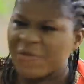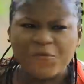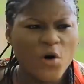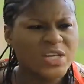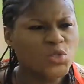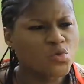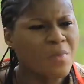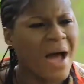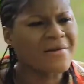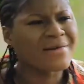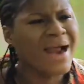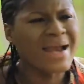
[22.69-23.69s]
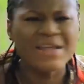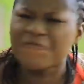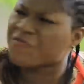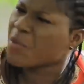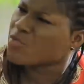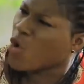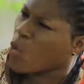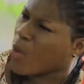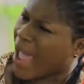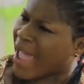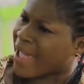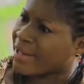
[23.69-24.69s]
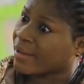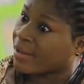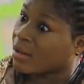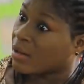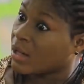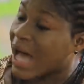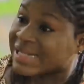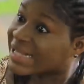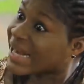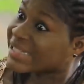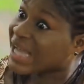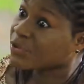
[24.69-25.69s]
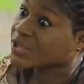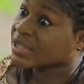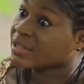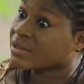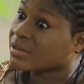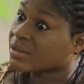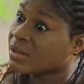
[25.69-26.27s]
before this woman ran in from nowhere and started shouting,